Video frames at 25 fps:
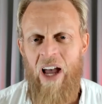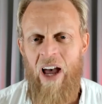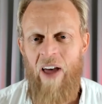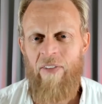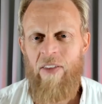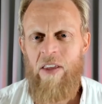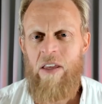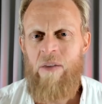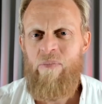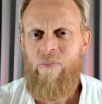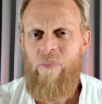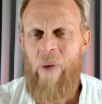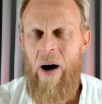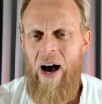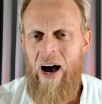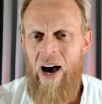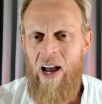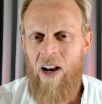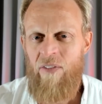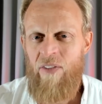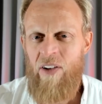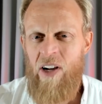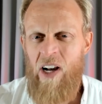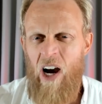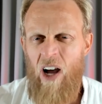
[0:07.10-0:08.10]
are the part
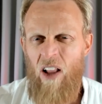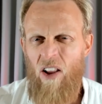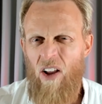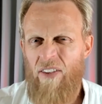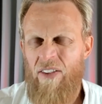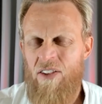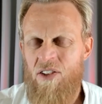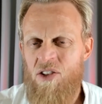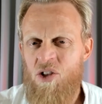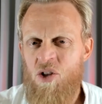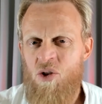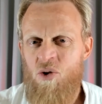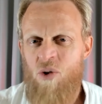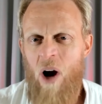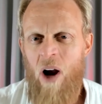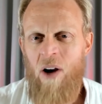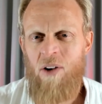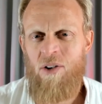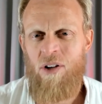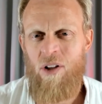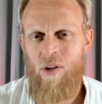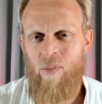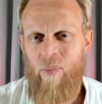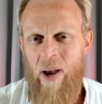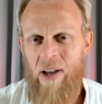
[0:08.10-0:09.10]
of the car, like the
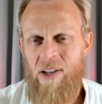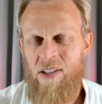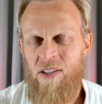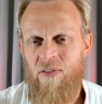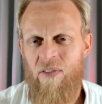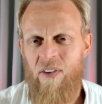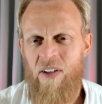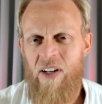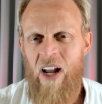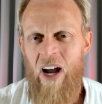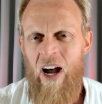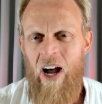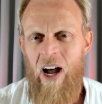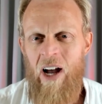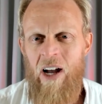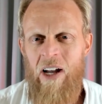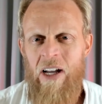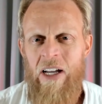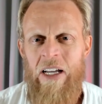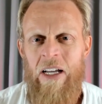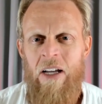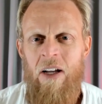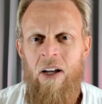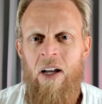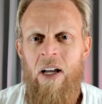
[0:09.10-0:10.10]
structure, the base of the car,
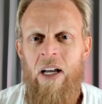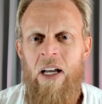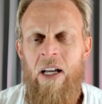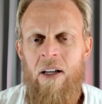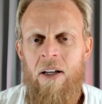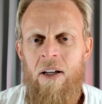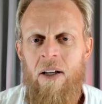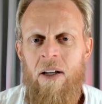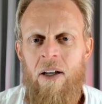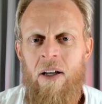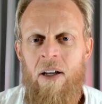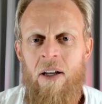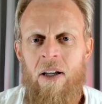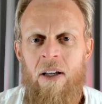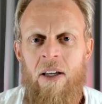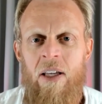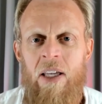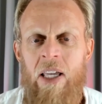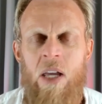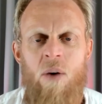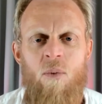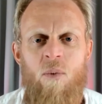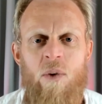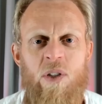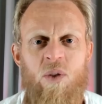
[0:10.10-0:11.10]

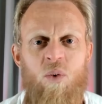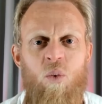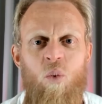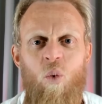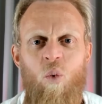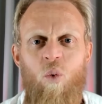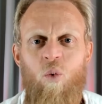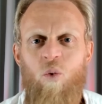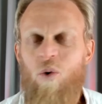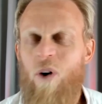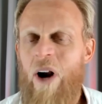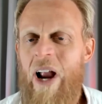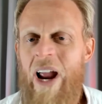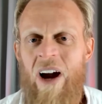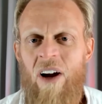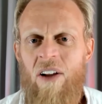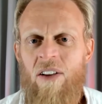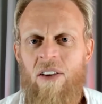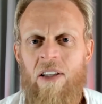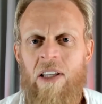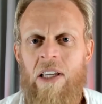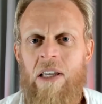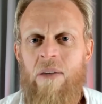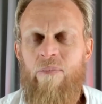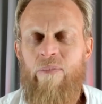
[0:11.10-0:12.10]
it was
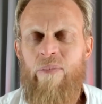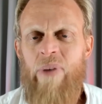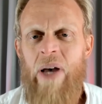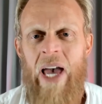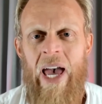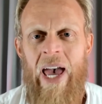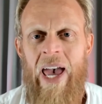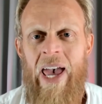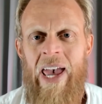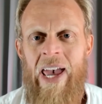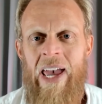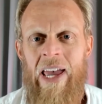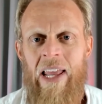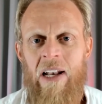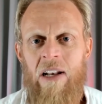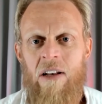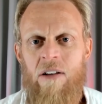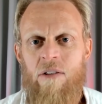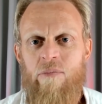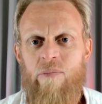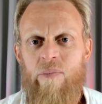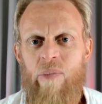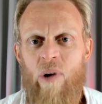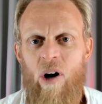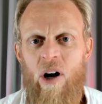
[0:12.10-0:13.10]
roundly
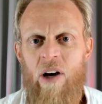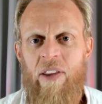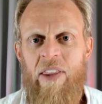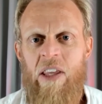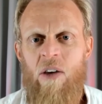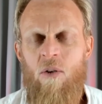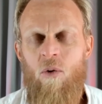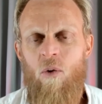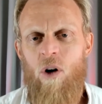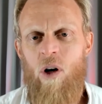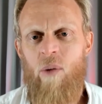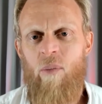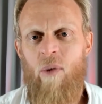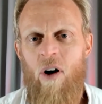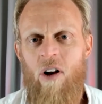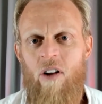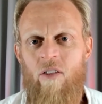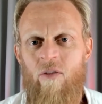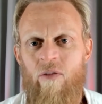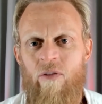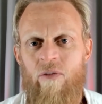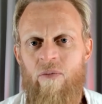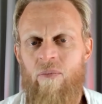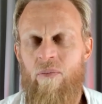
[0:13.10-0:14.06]
panned by the automotive